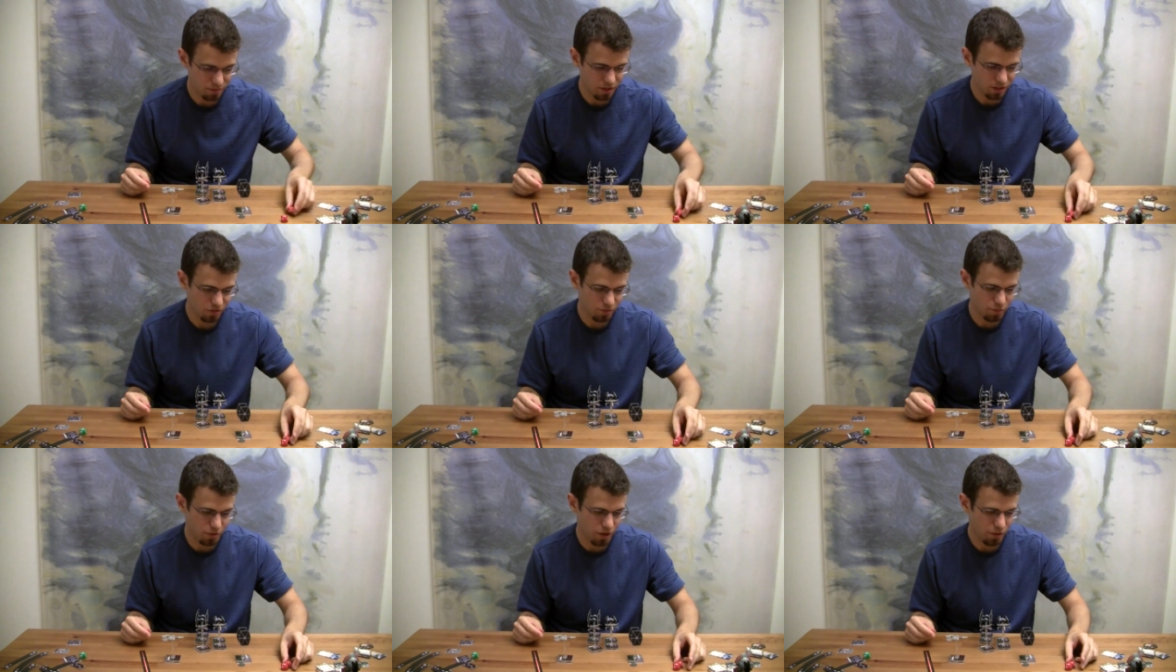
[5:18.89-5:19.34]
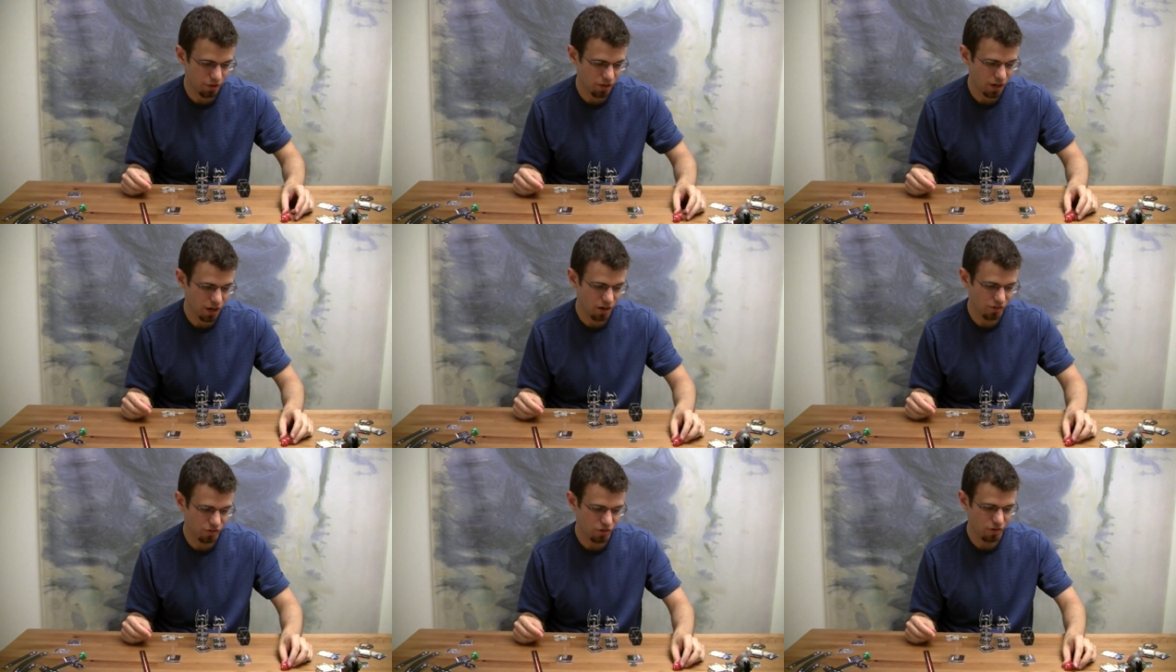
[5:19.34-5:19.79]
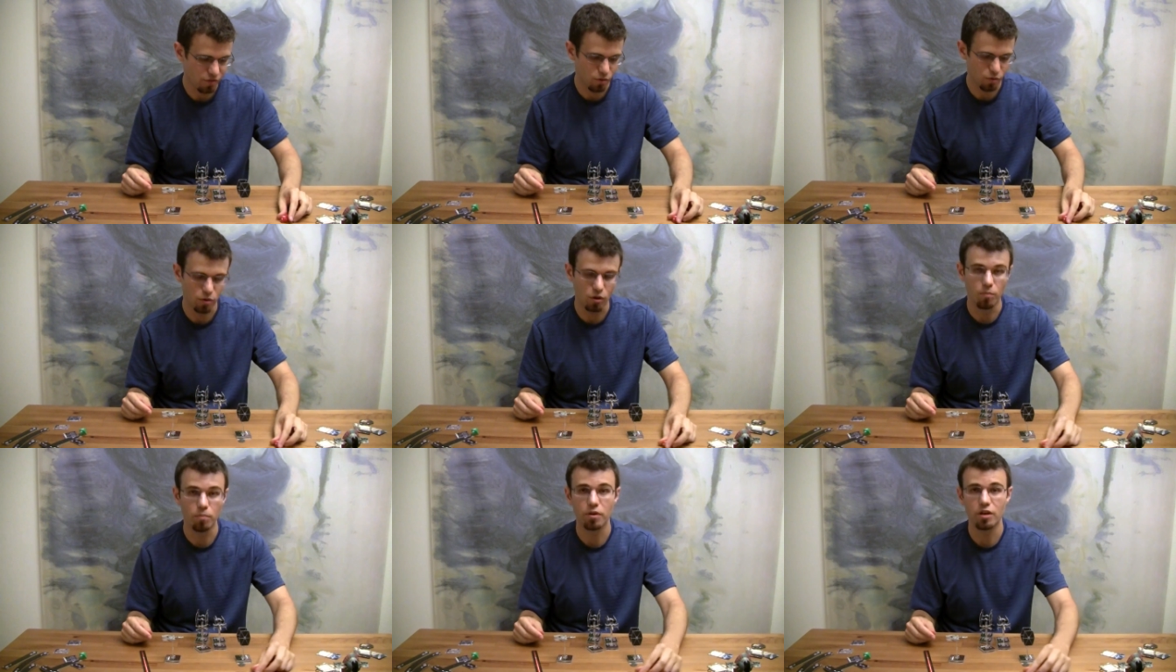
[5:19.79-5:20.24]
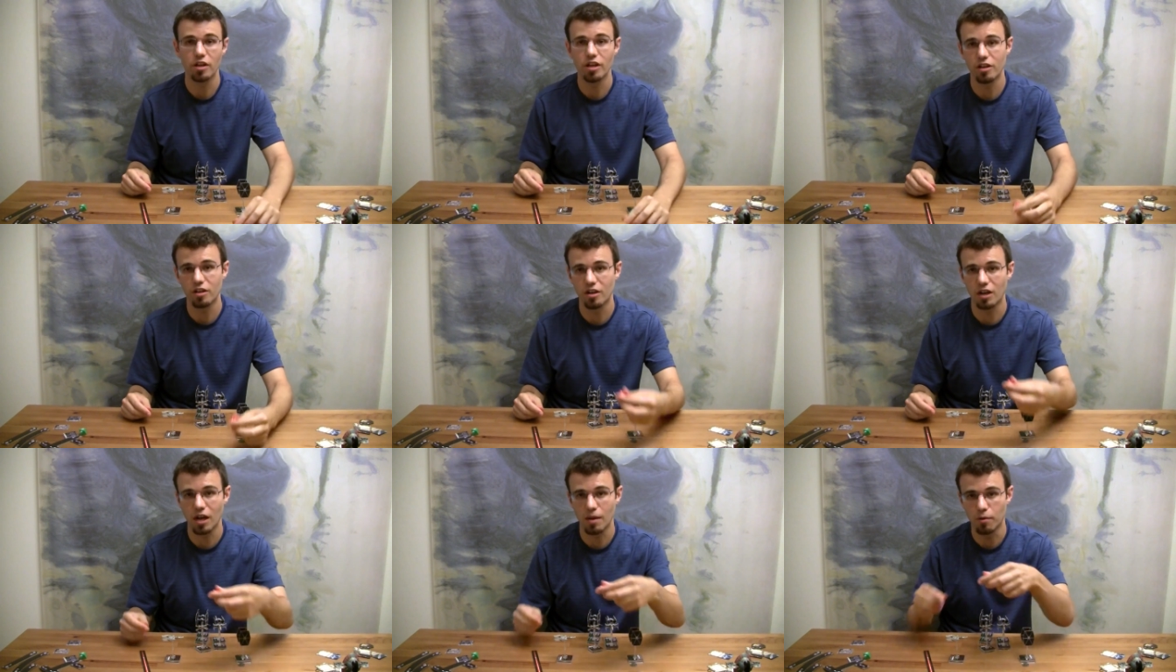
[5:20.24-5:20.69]
That's probably not as good of a roll, but a
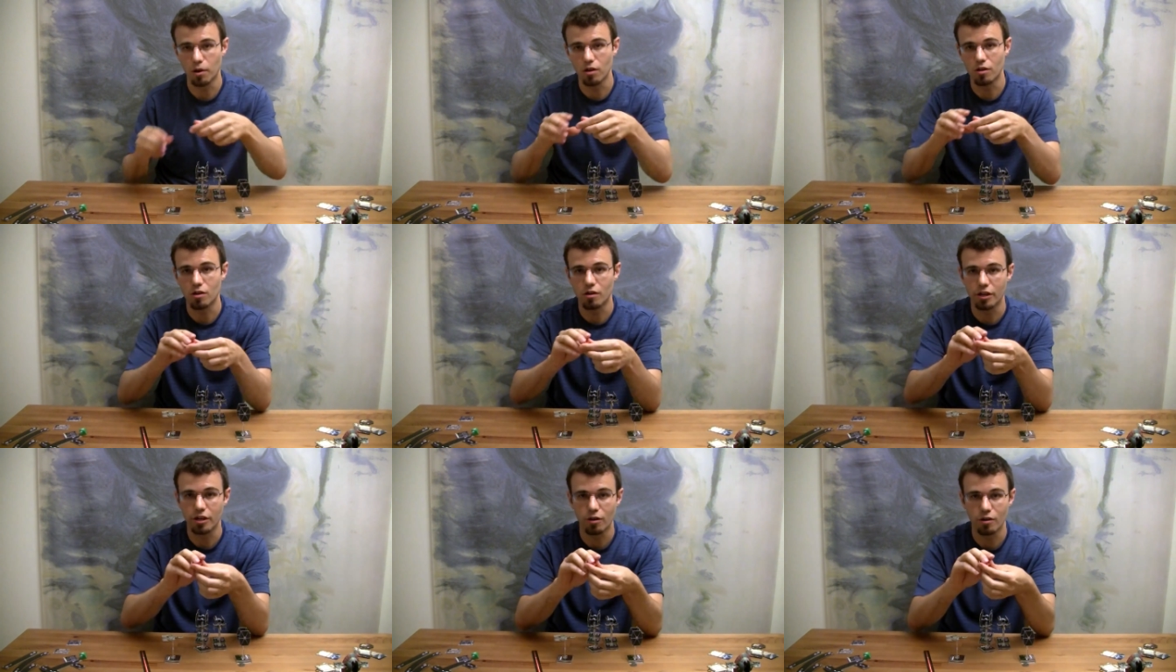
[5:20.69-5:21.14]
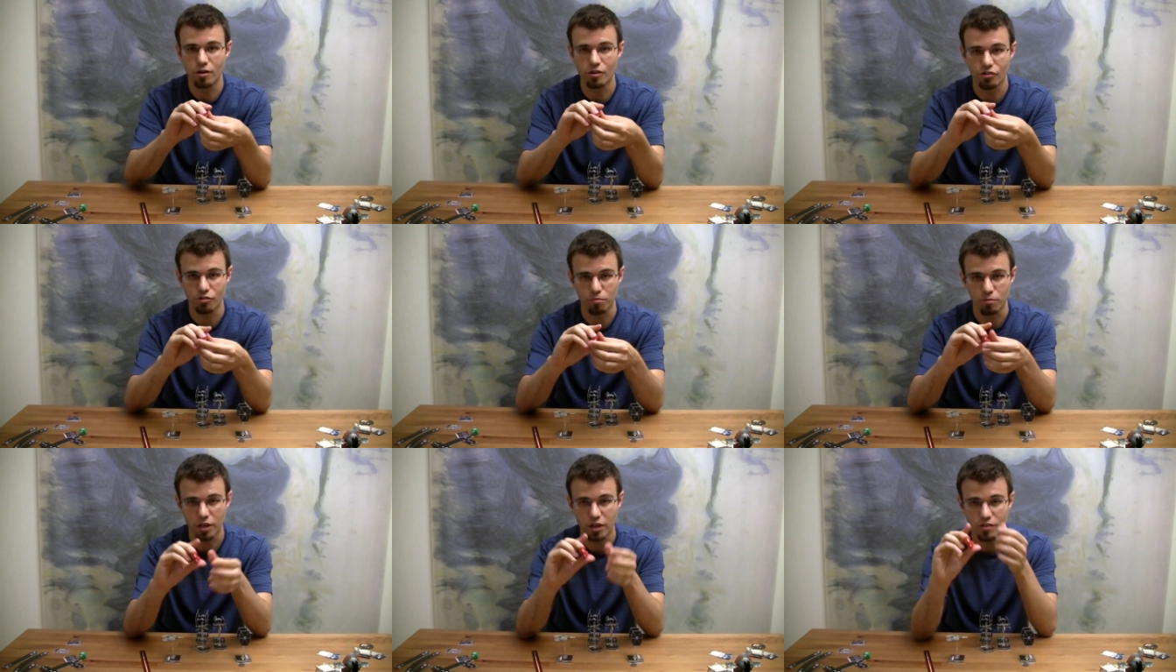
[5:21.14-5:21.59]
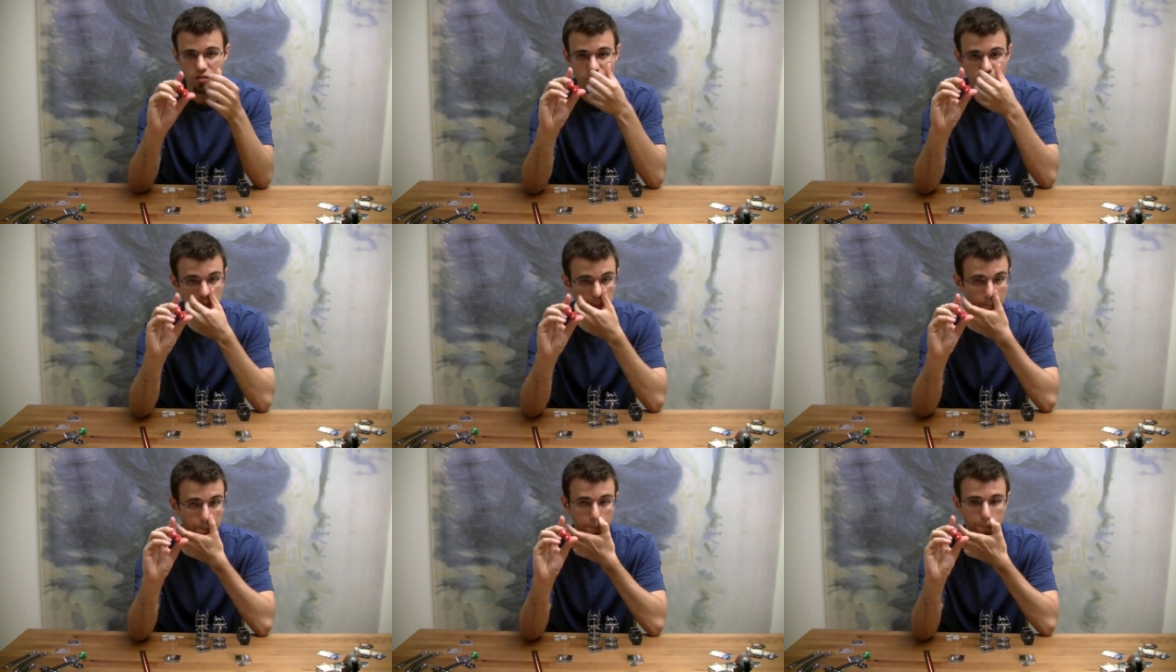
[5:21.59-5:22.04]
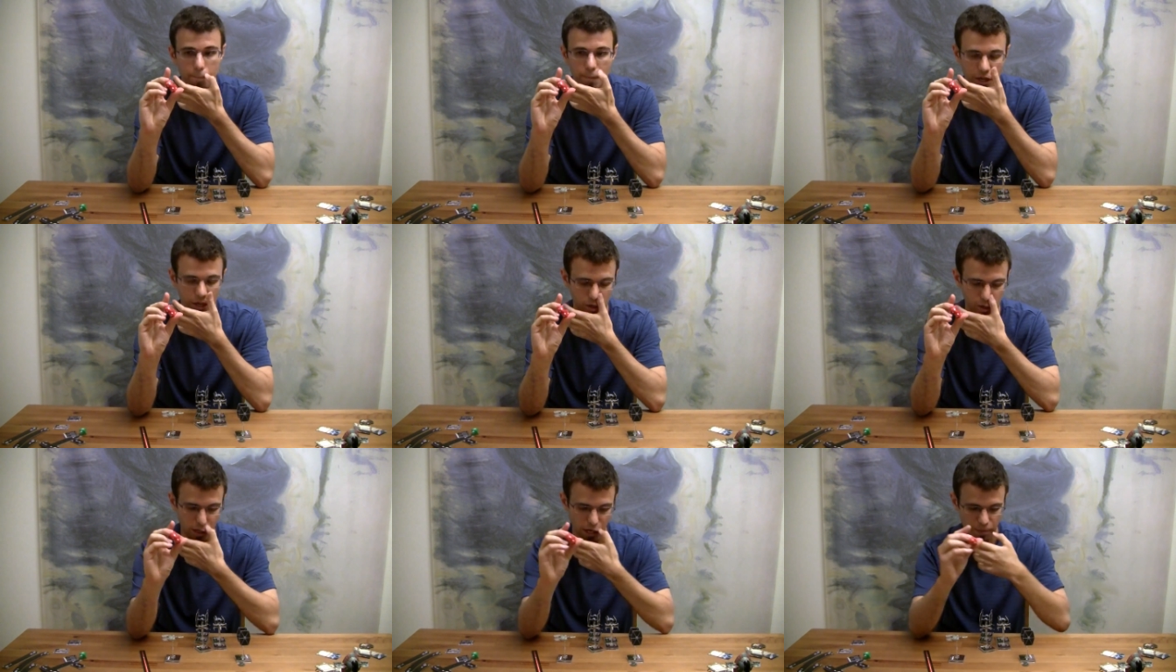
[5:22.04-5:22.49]
hit and eyeball. Here you go. Here's some dice.
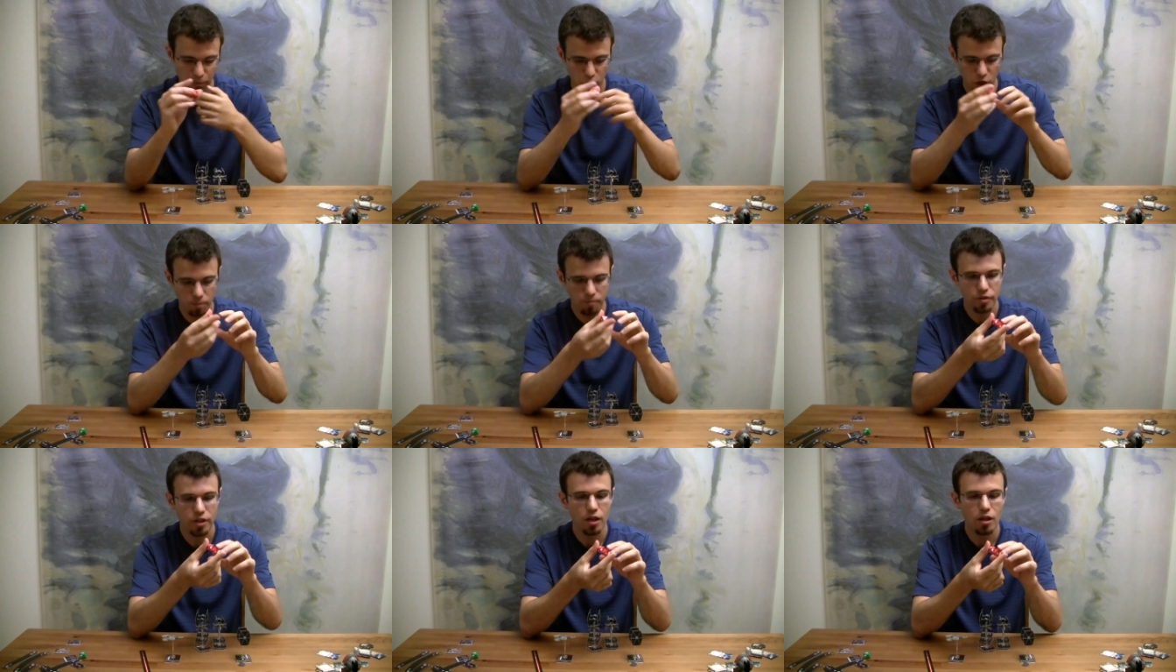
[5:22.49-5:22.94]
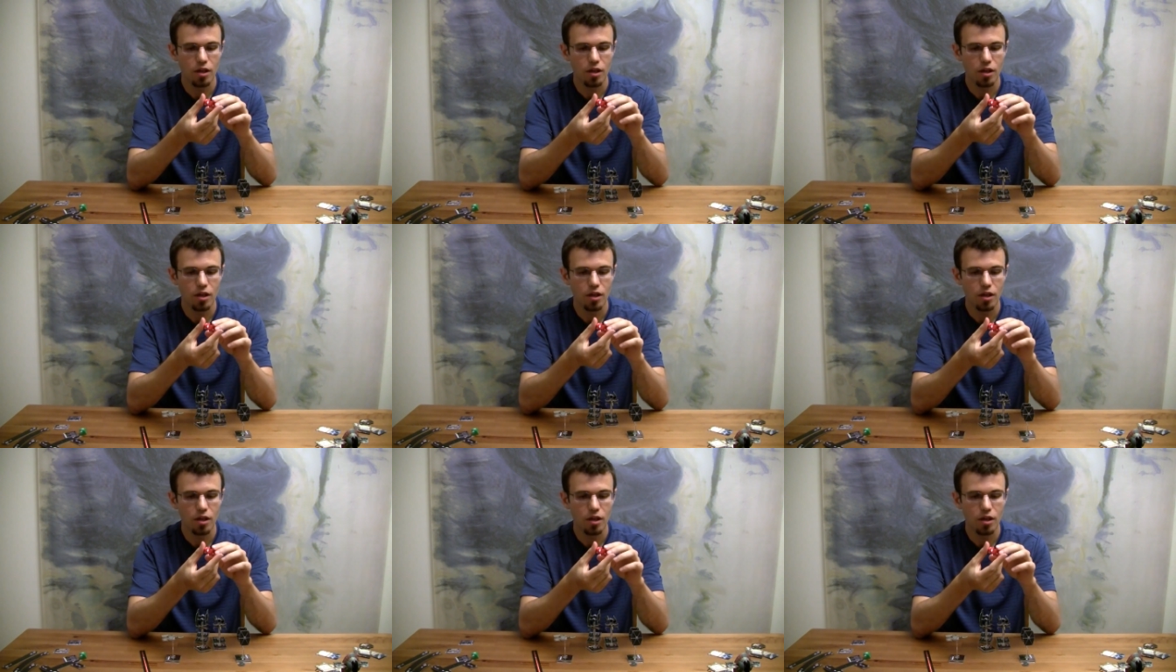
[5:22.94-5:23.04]
Hit and eyeball.